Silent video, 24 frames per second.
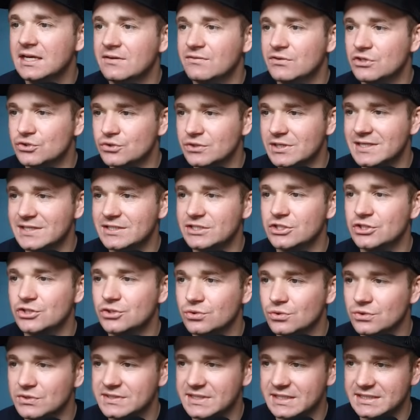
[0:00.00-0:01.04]
visualization
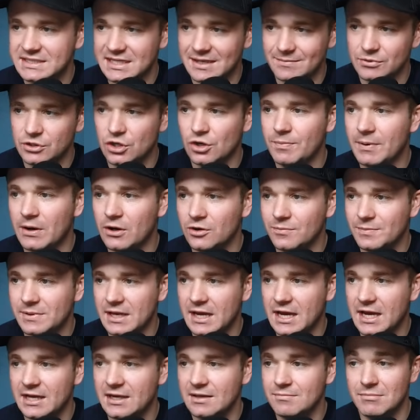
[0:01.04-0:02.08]
tools like Tableau, Power B
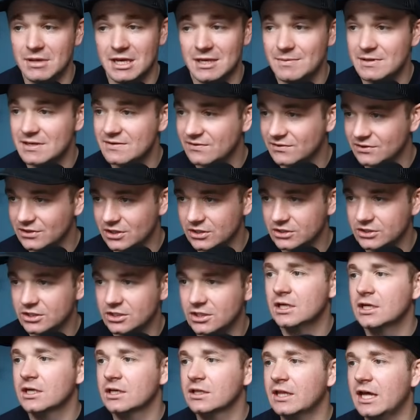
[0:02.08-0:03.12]
I, maybe even
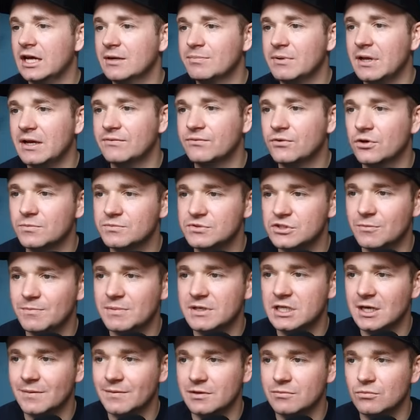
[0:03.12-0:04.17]
Looker. Cloud platforms are
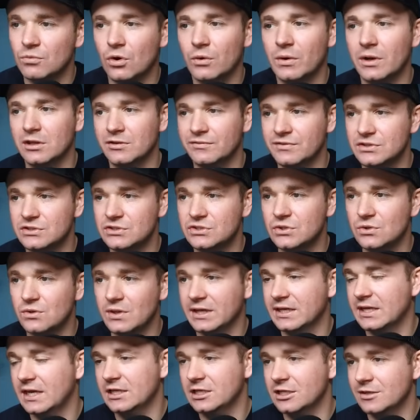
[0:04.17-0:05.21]
becoming more relevant too,
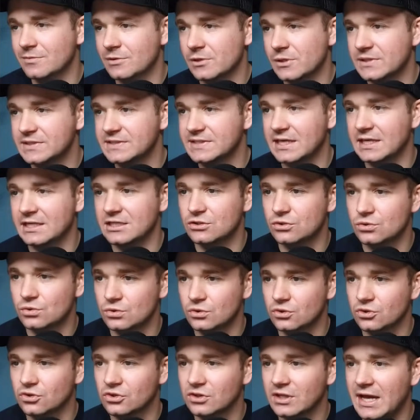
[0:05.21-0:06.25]
like A W S and
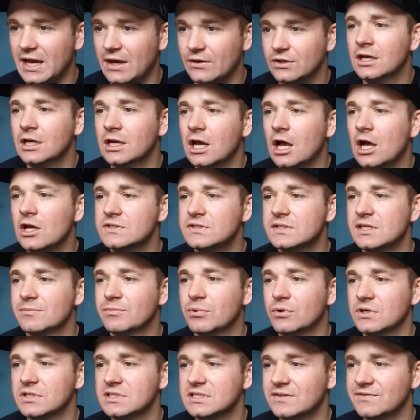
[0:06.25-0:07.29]
Google Cloud. Also the
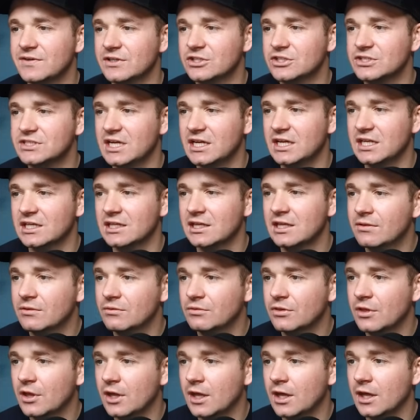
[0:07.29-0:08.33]
importance of understanding
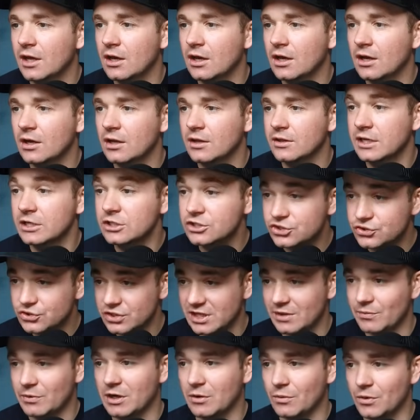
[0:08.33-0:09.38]
the industry
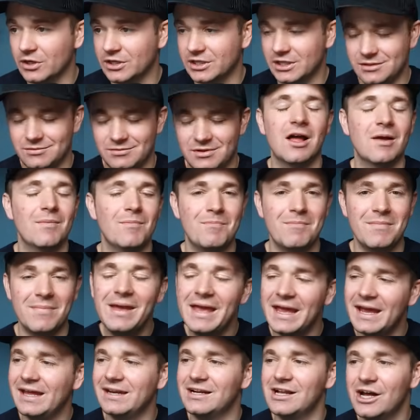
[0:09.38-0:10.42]
they want to work in.
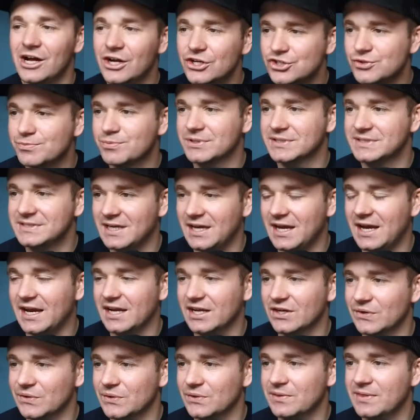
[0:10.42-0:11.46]
Man, one hundred percent I
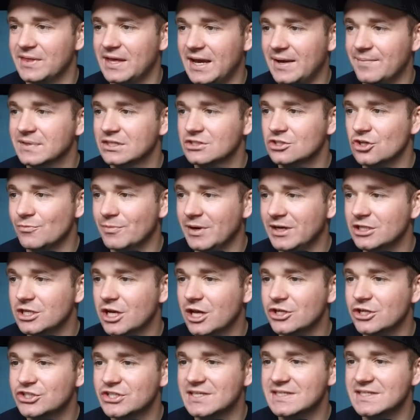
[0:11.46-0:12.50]
agree with that. Domain
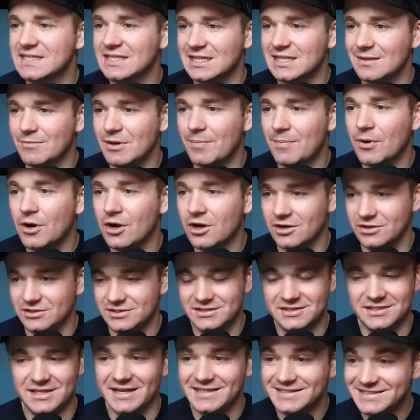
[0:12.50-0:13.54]
knowledge can set them apart.
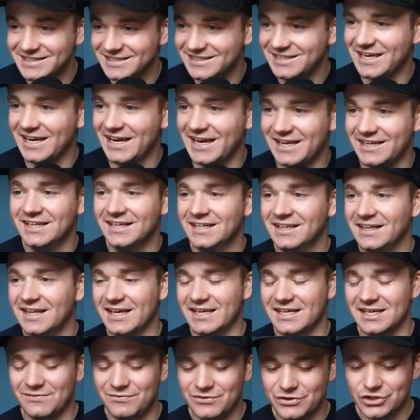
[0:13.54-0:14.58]
Yes, it can.
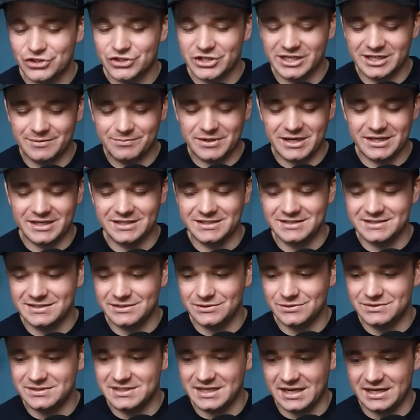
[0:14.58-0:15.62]
Like if you're trying to break
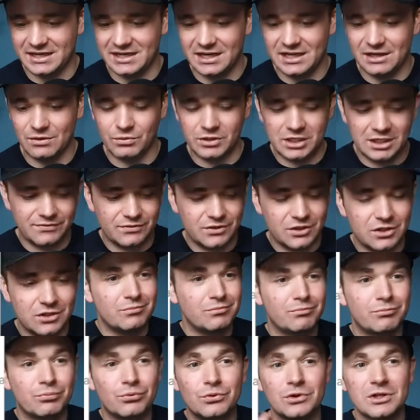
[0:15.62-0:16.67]
into data,
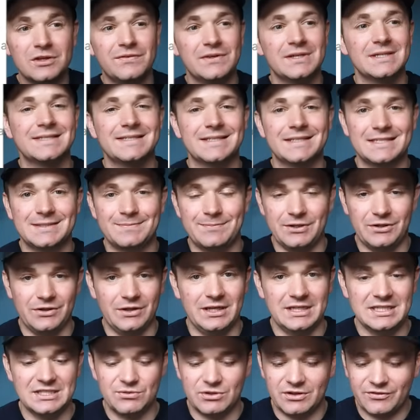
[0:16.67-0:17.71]
whatever previous
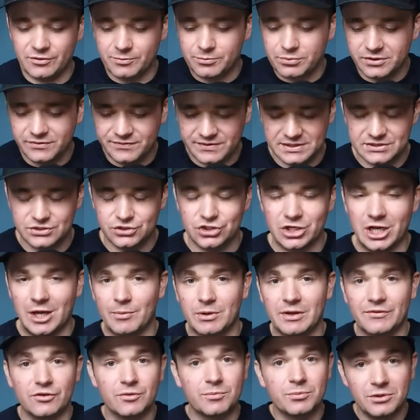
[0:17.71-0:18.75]
experience, whatever previous job,
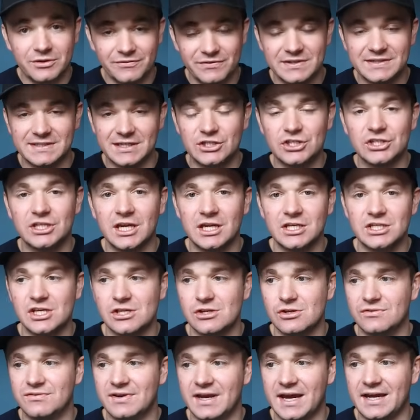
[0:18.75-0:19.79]
whatever previous education
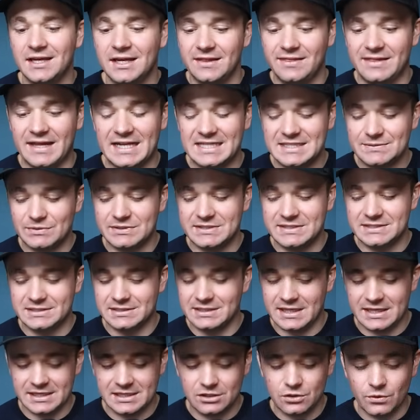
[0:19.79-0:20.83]
you've had, that's what's
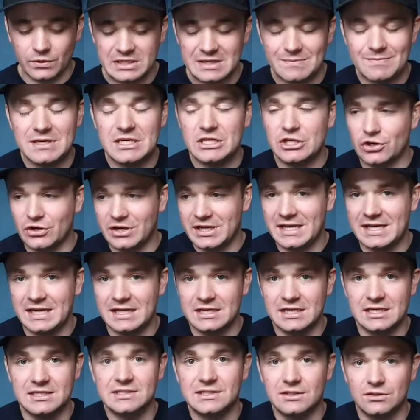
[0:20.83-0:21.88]
like going to be your
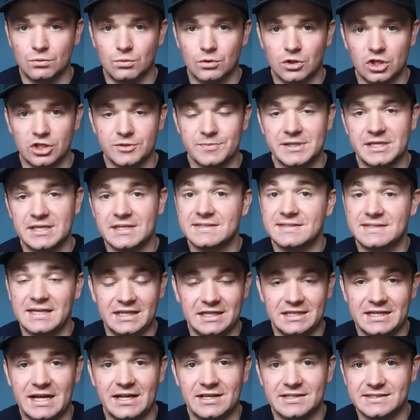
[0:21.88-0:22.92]
in into the world because
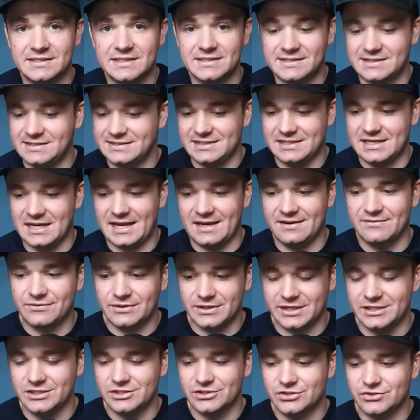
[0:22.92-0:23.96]
data analysis is in
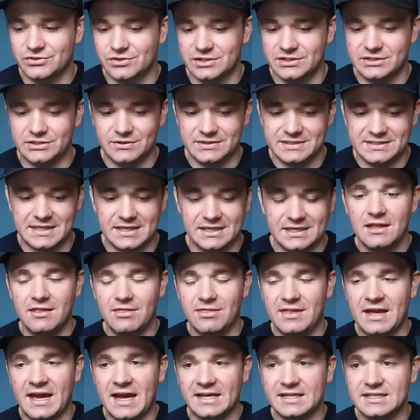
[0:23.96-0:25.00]
every industry. So it's like,
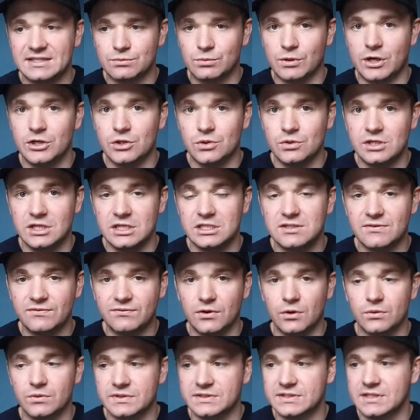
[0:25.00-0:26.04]
that is where you need to
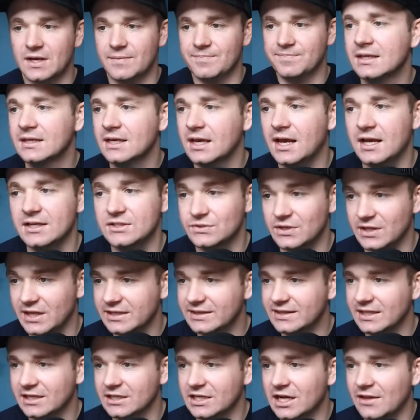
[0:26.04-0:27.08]
focus on. Uh, so I
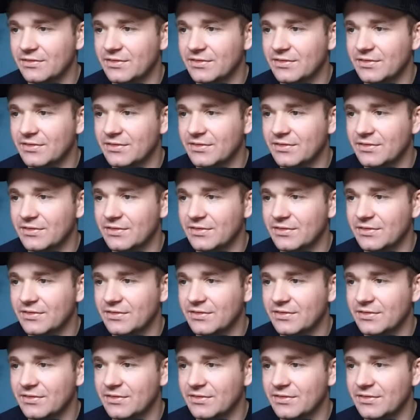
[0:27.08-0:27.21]
like that I got